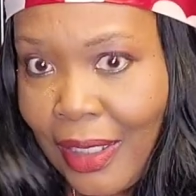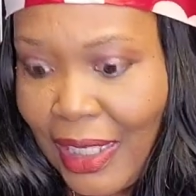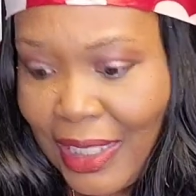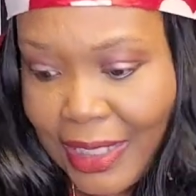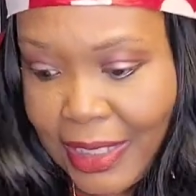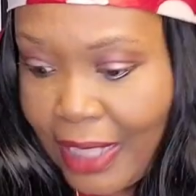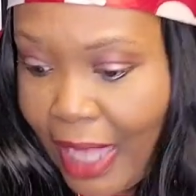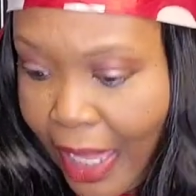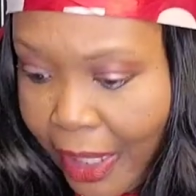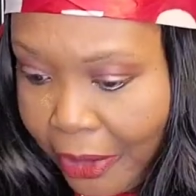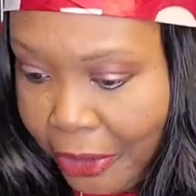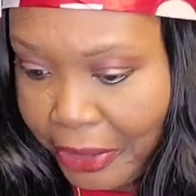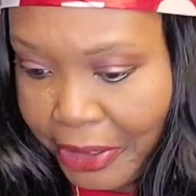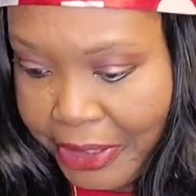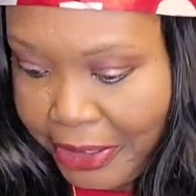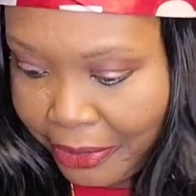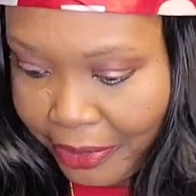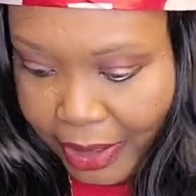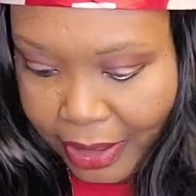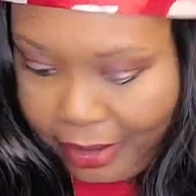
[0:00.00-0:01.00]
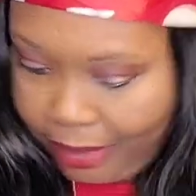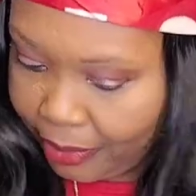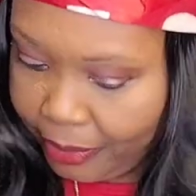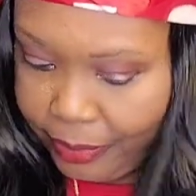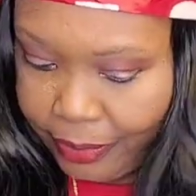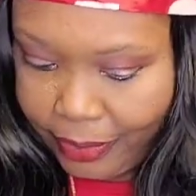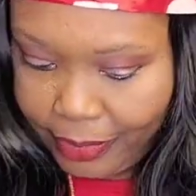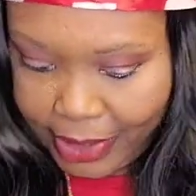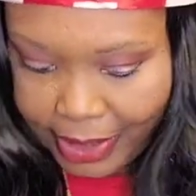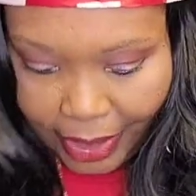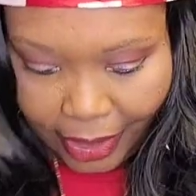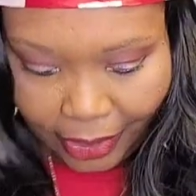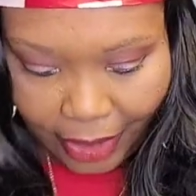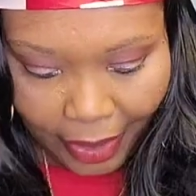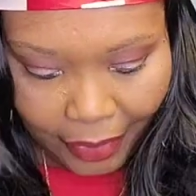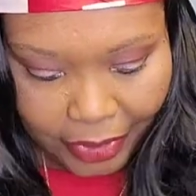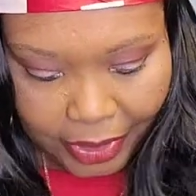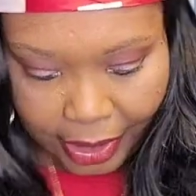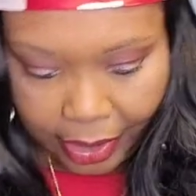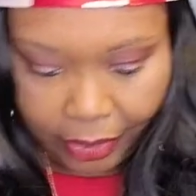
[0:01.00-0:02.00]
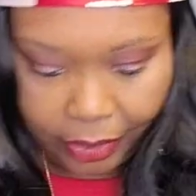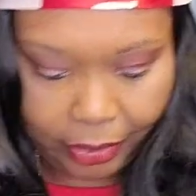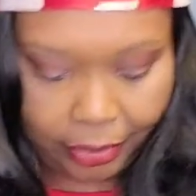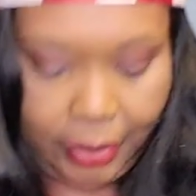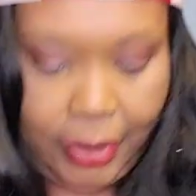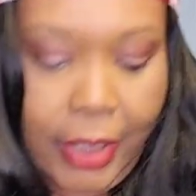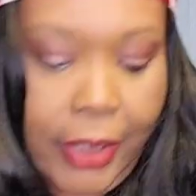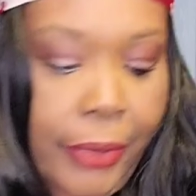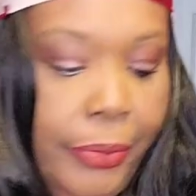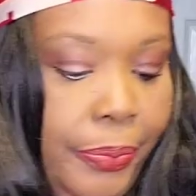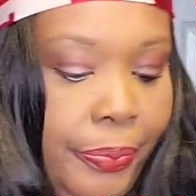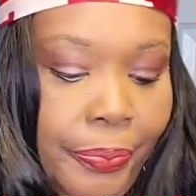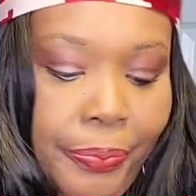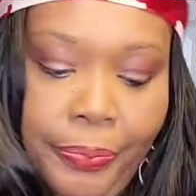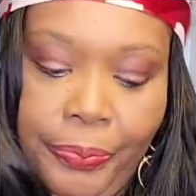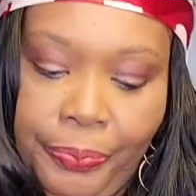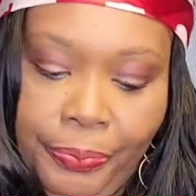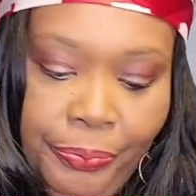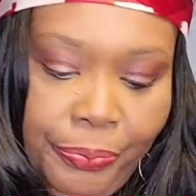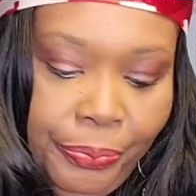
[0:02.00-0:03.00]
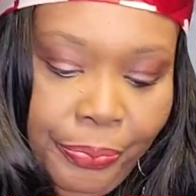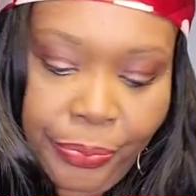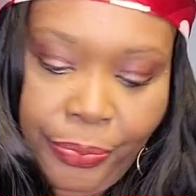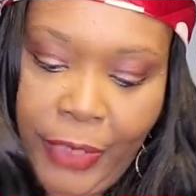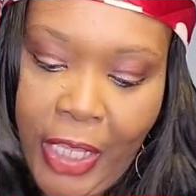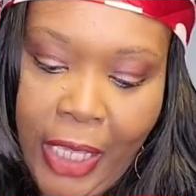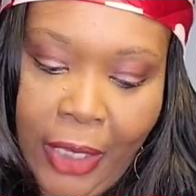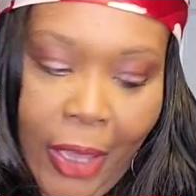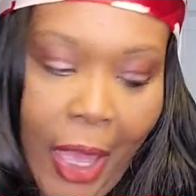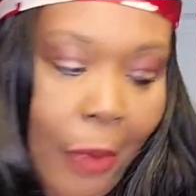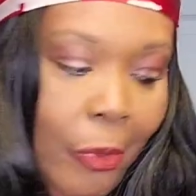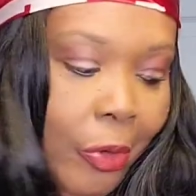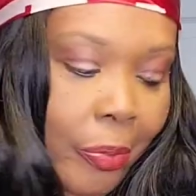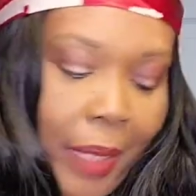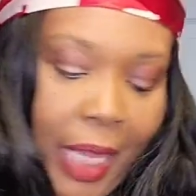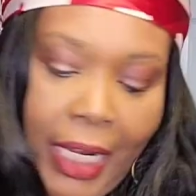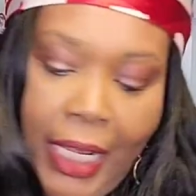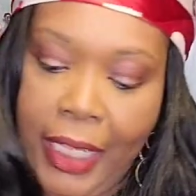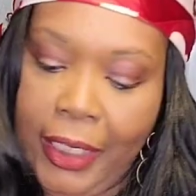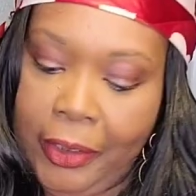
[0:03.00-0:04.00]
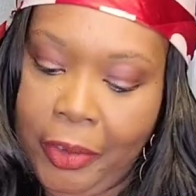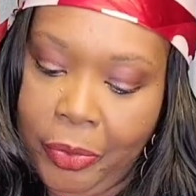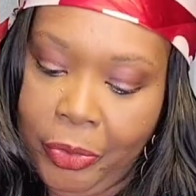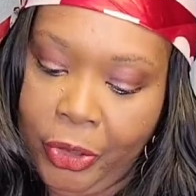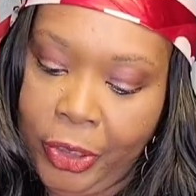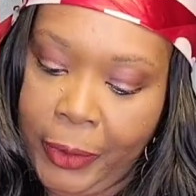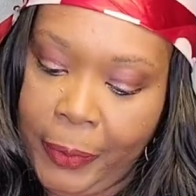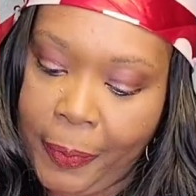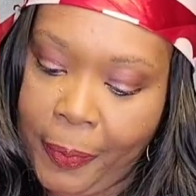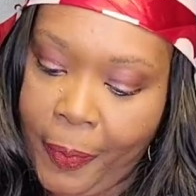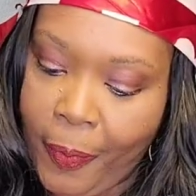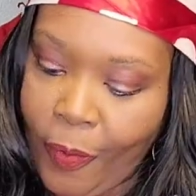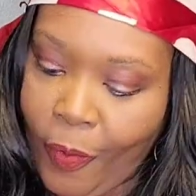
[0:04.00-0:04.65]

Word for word: It's not going to do it. So I was like, oh no, mm -mm, no, I won't buy that no more.